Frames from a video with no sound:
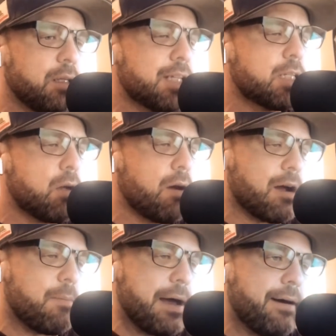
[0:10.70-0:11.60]
let's
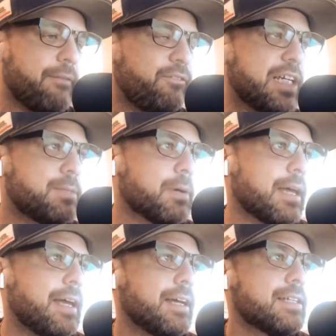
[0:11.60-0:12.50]
talk about Facebook
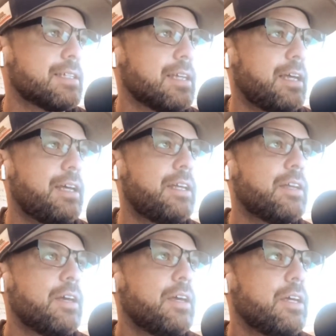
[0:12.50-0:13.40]
ads.
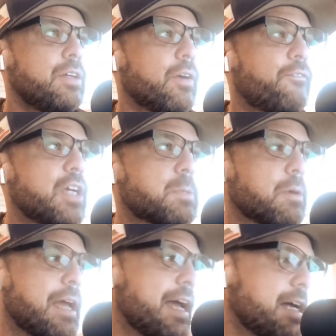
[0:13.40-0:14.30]
And, you know,
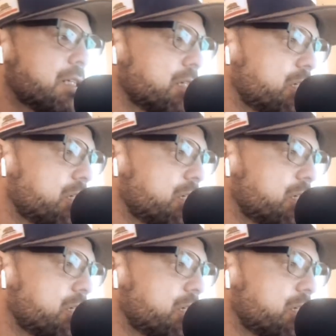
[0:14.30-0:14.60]
Facebook ads